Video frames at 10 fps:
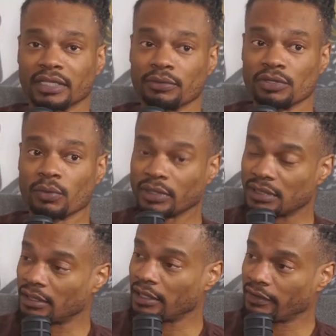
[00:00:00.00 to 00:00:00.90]
it was a
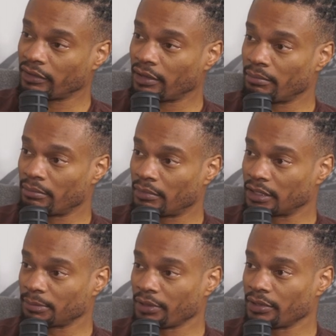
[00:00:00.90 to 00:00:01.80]
once in a lifetime
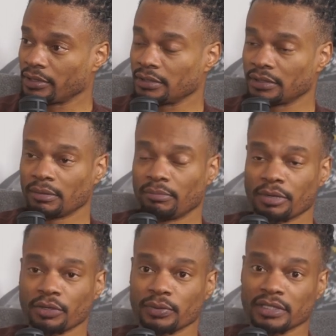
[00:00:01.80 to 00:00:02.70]
experience,
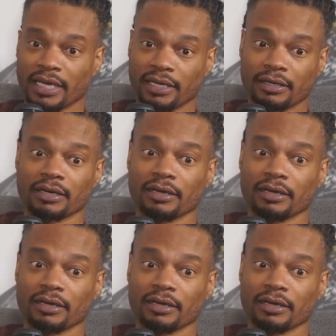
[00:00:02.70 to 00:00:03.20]
but it was like